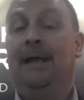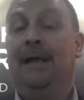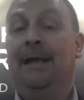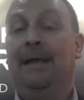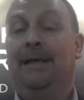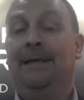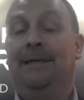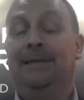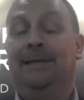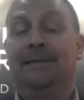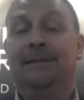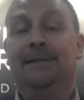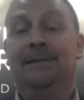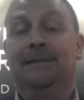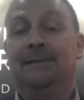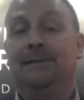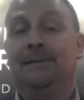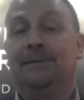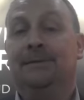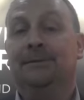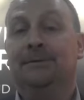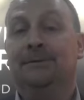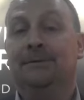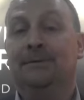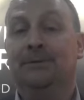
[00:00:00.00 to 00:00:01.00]
and
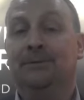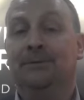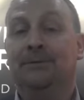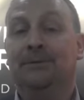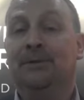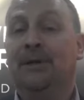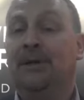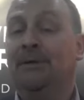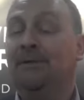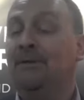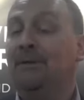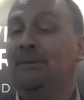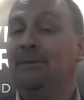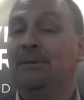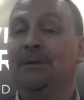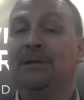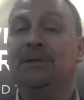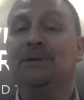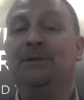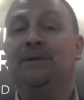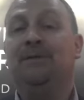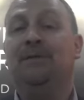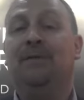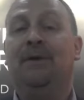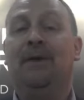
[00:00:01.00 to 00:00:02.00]
to give them an
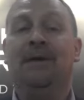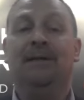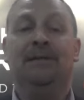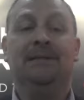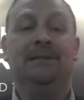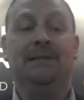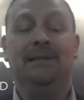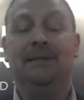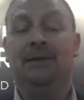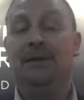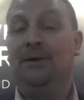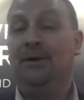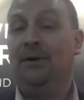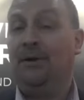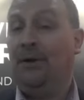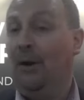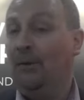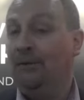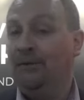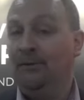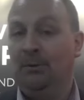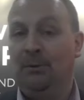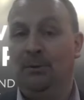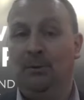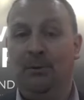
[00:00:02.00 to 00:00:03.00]
interface that they are
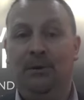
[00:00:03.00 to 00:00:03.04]
comfortable